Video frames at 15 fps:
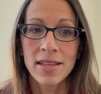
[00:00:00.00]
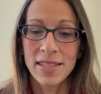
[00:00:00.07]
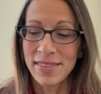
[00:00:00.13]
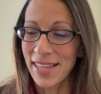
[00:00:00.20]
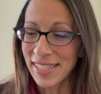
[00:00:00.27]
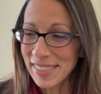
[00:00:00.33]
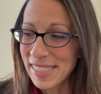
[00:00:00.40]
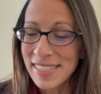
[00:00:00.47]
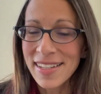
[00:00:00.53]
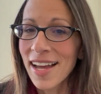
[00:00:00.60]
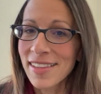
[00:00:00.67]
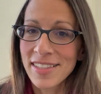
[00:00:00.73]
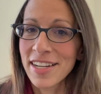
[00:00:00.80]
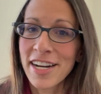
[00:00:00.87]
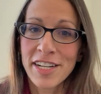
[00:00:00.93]
That's not
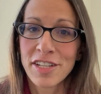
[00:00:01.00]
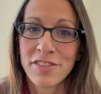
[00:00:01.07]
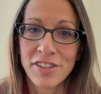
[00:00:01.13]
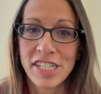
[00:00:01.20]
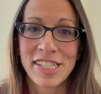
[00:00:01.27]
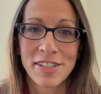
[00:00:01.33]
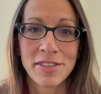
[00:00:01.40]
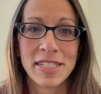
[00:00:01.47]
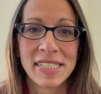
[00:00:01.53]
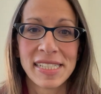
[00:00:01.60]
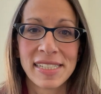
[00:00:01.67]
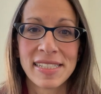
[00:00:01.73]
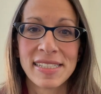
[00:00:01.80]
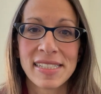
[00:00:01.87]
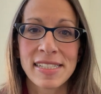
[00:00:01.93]
the kind of issue this
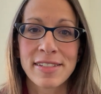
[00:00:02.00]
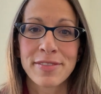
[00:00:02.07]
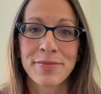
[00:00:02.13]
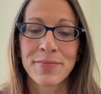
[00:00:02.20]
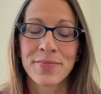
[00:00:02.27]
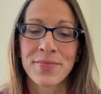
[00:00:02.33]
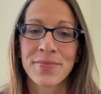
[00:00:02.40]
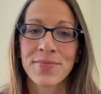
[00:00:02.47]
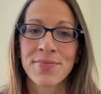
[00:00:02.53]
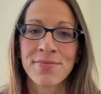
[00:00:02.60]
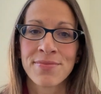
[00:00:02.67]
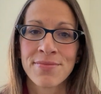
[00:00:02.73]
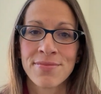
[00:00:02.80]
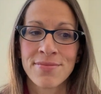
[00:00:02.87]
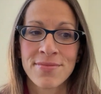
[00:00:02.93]
is.
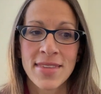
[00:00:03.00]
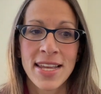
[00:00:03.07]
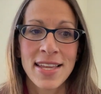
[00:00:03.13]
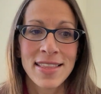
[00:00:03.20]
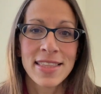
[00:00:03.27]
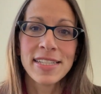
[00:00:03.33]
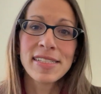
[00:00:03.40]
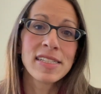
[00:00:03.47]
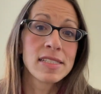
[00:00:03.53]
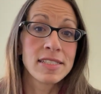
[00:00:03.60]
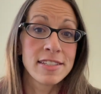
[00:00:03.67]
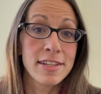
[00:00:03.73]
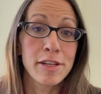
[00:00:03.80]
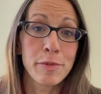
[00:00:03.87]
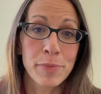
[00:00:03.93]
This is
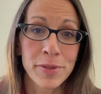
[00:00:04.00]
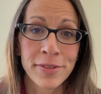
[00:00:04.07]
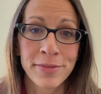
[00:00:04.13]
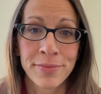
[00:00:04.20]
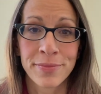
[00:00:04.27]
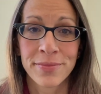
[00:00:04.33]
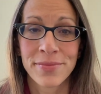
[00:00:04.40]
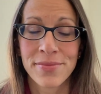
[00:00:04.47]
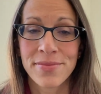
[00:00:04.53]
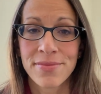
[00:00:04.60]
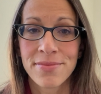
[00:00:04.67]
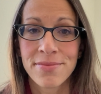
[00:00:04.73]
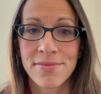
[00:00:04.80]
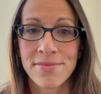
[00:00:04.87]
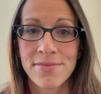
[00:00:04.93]
deep.
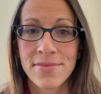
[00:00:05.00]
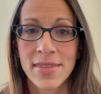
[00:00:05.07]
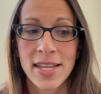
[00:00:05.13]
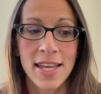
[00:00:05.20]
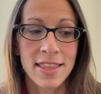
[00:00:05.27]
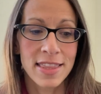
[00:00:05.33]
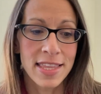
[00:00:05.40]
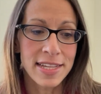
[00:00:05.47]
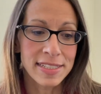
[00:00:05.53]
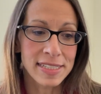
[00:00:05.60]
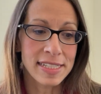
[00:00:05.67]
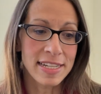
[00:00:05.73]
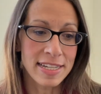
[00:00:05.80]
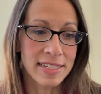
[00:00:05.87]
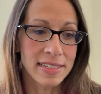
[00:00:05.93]
This
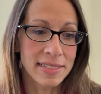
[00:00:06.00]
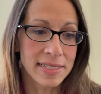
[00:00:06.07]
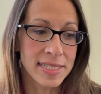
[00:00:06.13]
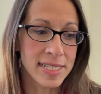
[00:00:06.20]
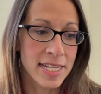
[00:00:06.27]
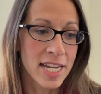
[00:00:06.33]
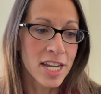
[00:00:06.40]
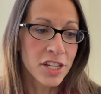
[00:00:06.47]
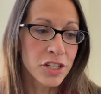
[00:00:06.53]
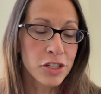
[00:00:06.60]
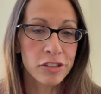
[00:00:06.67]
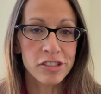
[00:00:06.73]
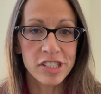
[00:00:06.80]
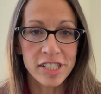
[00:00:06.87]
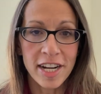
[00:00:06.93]
is your
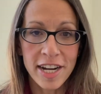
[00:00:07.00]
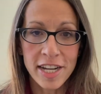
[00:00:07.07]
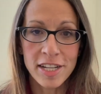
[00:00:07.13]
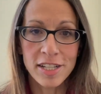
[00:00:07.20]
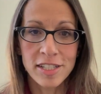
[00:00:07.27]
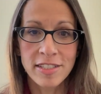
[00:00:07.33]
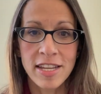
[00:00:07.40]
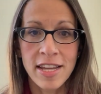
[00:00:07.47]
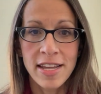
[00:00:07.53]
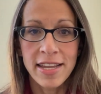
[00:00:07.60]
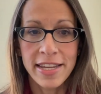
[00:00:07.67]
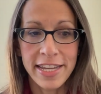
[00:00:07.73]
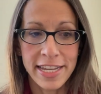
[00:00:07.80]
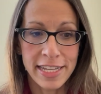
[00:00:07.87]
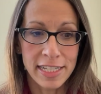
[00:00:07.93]
child
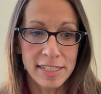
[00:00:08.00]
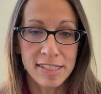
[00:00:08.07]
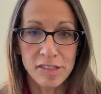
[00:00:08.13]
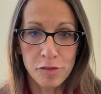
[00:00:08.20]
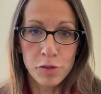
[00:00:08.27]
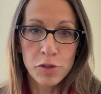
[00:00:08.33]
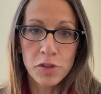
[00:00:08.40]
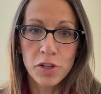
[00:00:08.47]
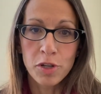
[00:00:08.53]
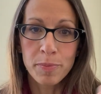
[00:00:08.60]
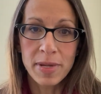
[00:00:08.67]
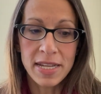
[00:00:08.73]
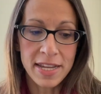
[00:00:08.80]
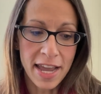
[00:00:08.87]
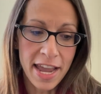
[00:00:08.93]
is, through their
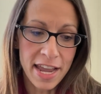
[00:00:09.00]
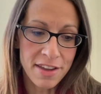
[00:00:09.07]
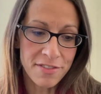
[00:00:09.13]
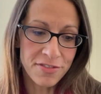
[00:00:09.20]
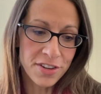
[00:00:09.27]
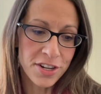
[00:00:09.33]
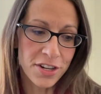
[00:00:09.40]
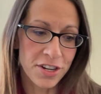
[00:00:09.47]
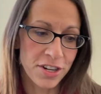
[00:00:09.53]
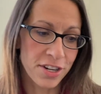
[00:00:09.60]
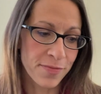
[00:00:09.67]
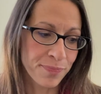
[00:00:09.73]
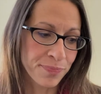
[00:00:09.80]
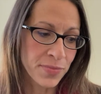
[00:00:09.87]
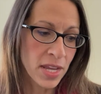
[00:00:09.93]

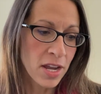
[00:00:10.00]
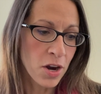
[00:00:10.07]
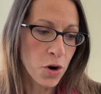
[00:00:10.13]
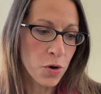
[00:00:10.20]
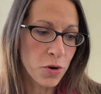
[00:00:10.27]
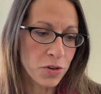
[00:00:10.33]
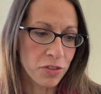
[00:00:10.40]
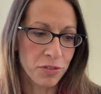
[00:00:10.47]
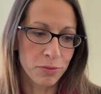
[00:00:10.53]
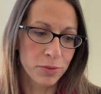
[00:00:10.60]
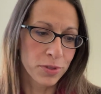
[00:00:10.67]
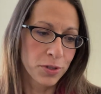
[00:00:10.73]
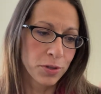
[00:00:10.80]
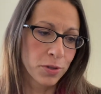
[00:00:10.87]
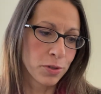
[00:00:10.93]
behavior or
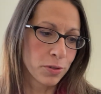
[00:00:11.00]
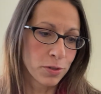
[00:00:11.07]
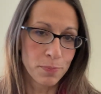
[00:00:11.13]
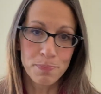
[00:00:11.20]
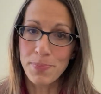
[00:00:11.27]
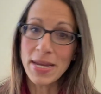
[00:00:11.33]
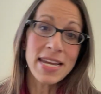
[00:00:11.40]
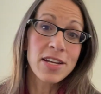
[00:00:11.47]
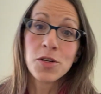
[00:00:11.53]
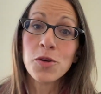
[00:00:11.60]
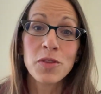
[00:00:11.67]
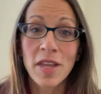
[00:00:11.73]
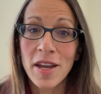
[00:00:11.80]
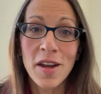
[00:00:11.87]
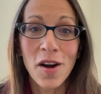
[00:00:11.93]
through being who
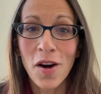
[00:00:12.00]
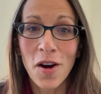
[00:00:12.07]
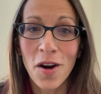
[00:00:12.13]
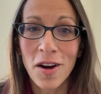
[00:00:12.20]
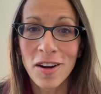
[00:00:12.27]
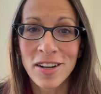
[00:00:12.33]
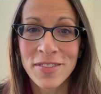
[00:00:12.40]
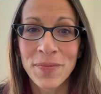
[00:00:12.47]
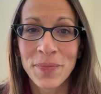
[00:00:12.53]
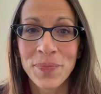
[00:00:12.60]
they are,